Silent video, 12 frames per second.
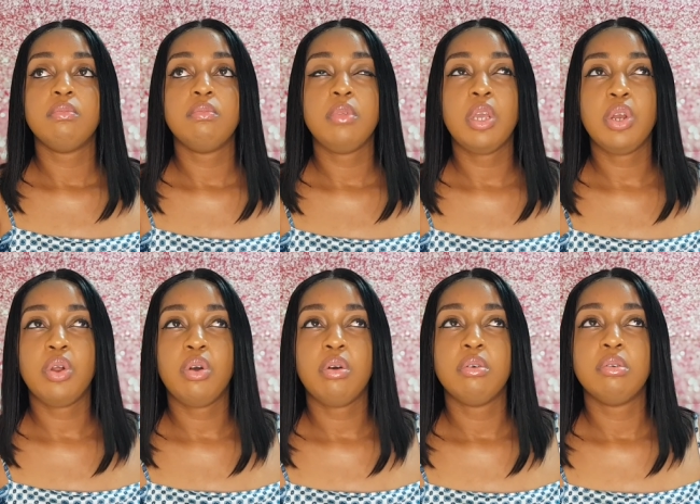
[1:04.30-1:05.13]
you
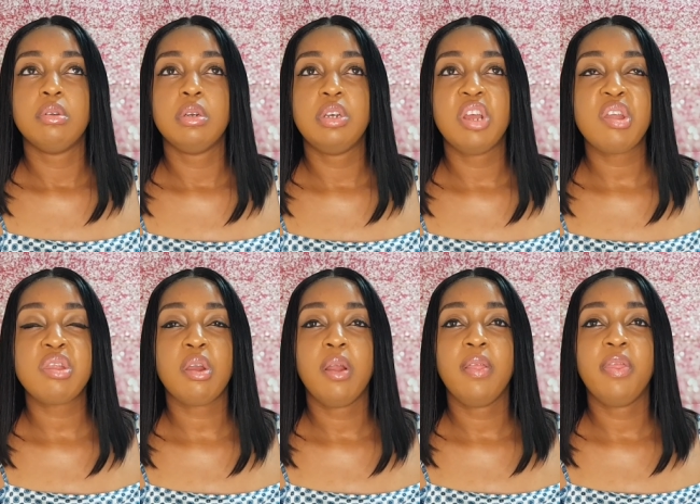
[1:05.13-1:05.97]
know, there are
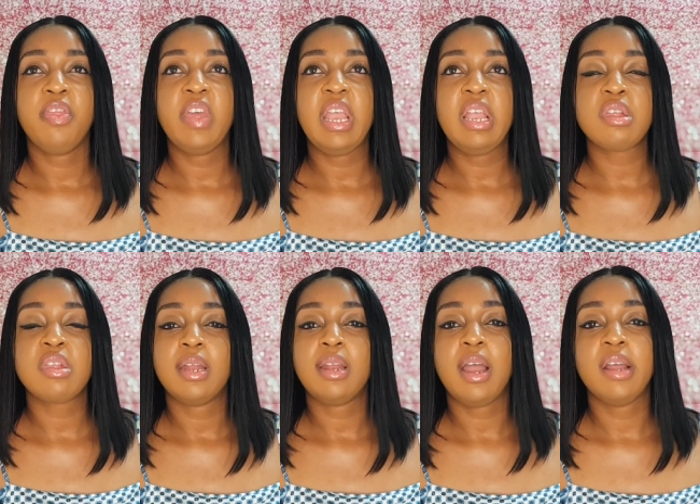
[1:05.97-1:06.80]
certain things
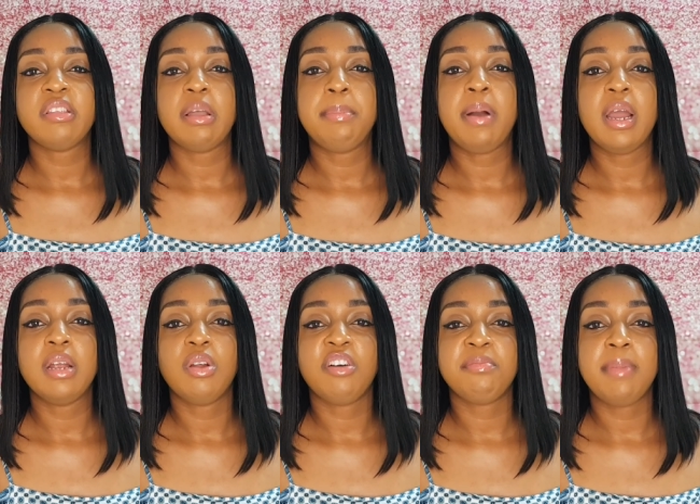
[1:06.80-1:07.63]
that aren't a part
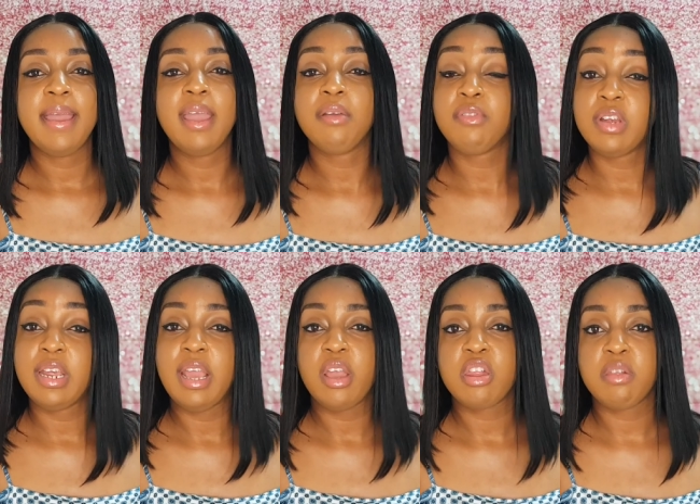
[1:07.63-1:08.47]
of my everyday
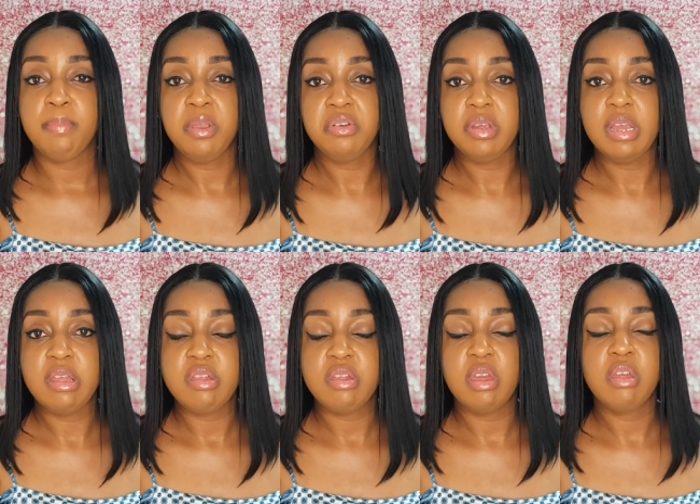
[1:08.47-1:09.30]

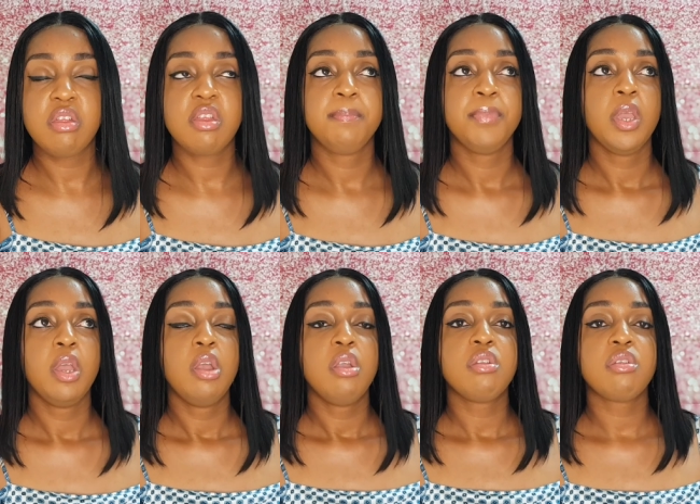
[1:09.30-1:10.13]
experiences.
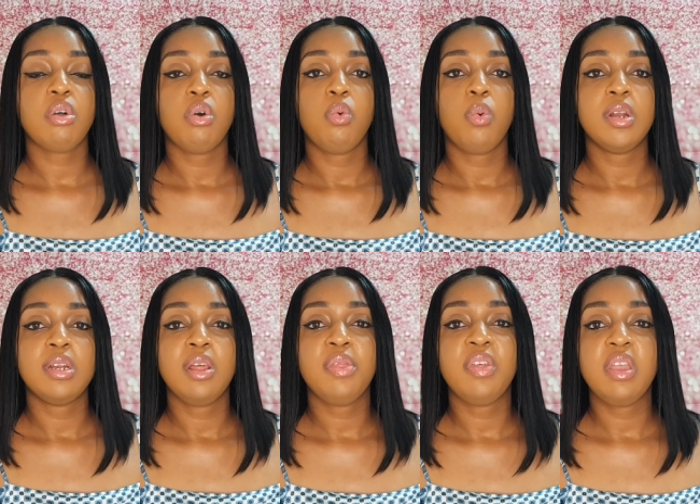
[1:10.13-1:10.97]
So, one of
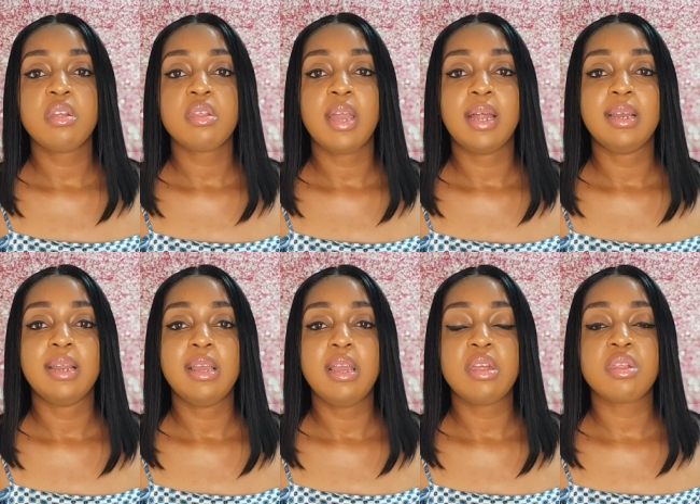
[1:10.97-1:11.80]
the things that
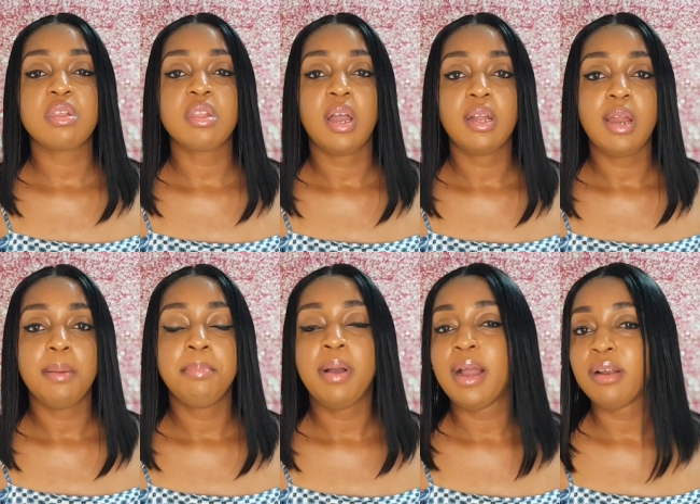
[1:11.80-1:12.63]
is not a
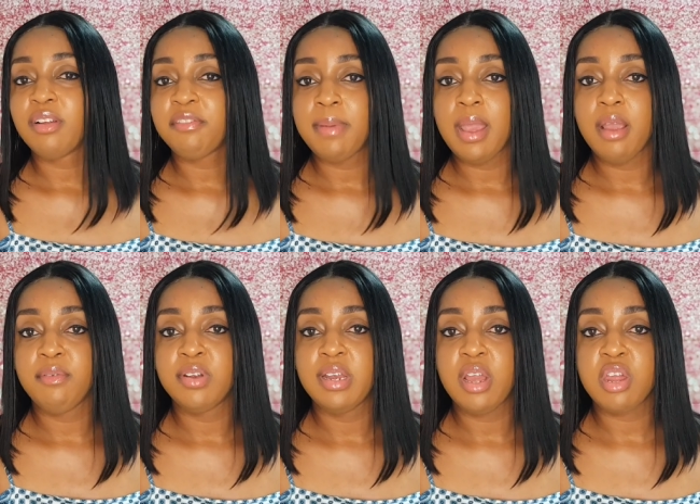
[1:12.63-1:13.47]
part of my
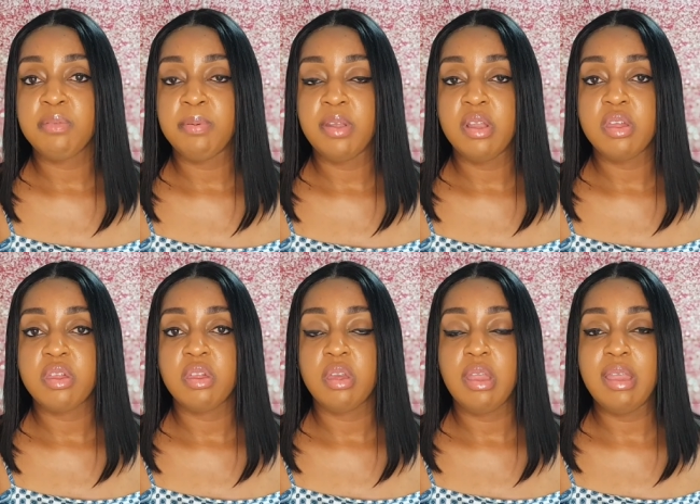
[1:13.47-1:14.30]
everyday
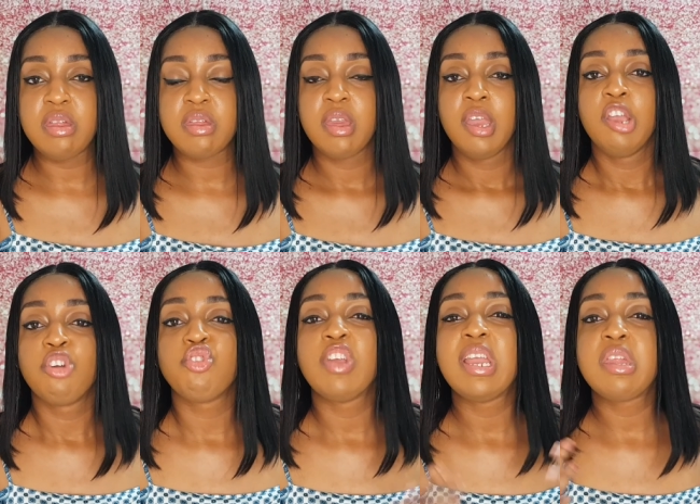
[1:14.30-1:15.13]
experience is
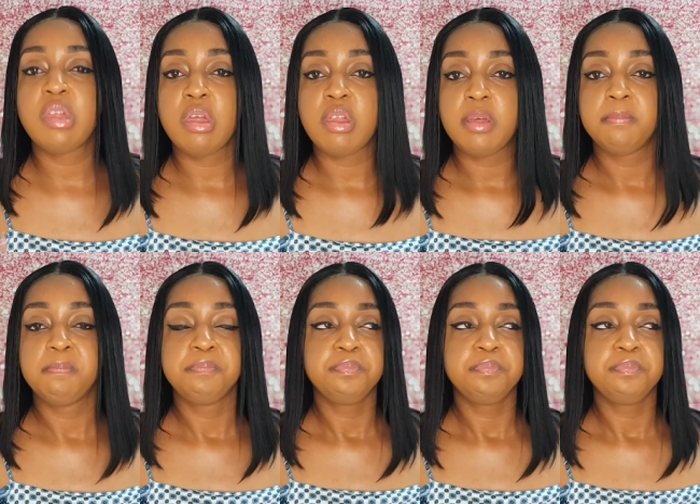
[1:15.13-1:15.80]
racism.